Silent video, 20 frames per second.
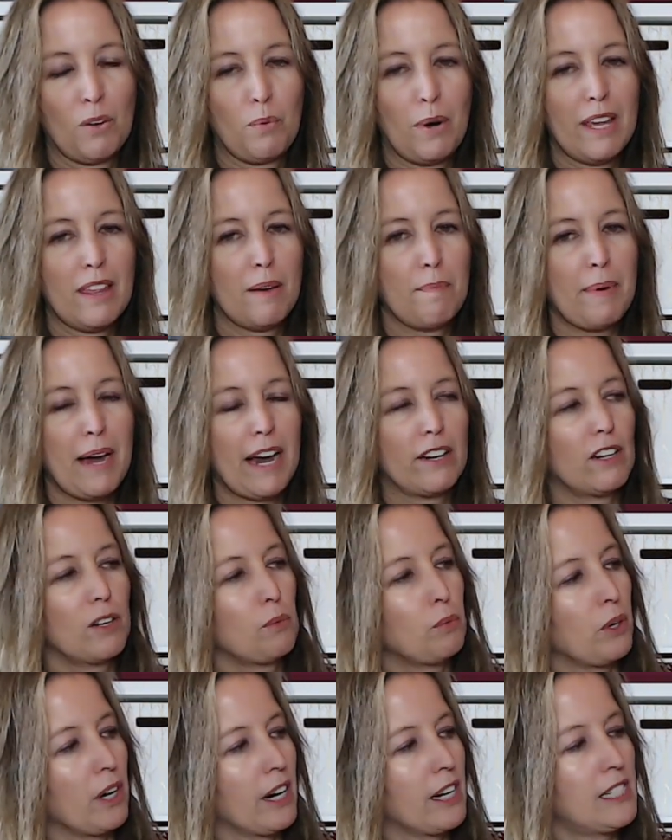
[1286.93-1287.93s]
way the pattern
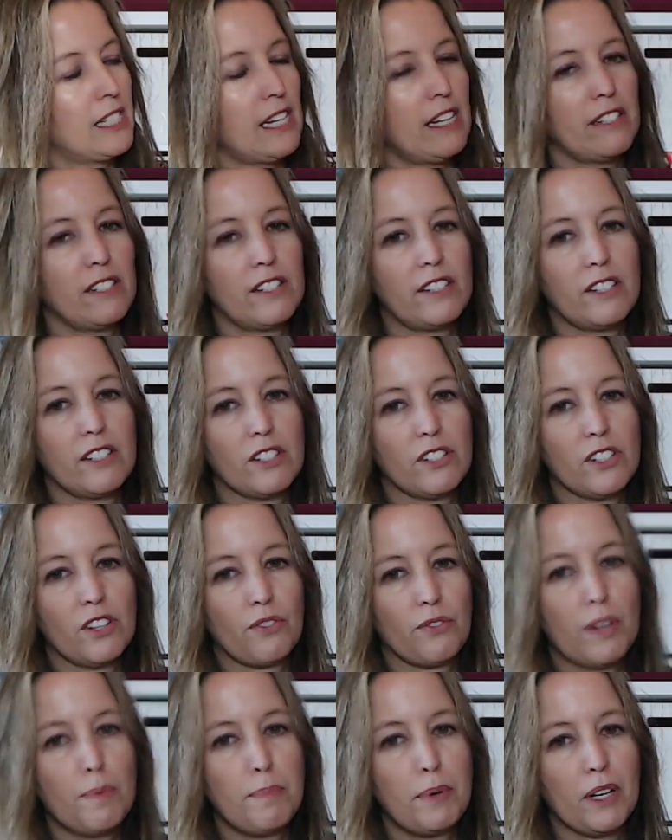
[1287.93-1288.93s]
works is there's
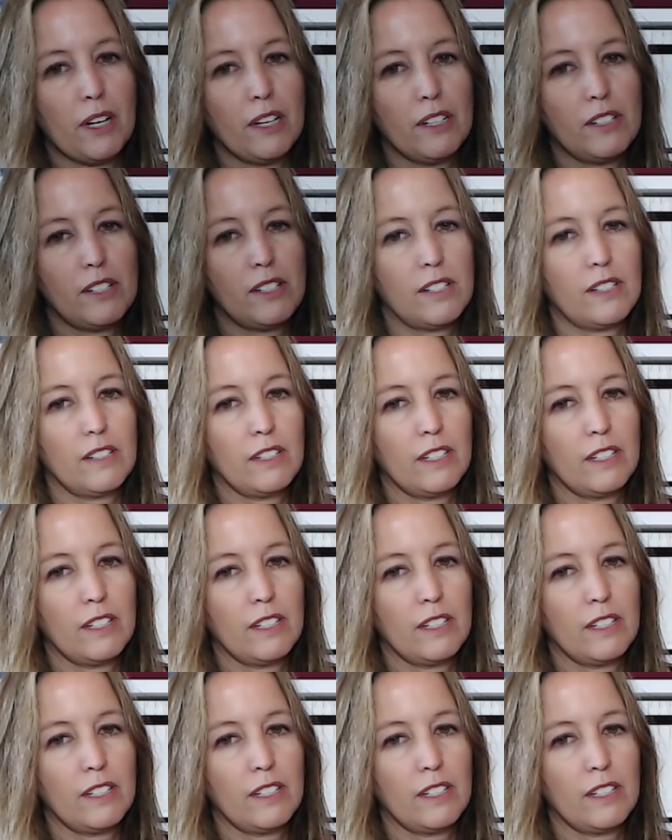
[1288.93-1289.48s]
3 parts.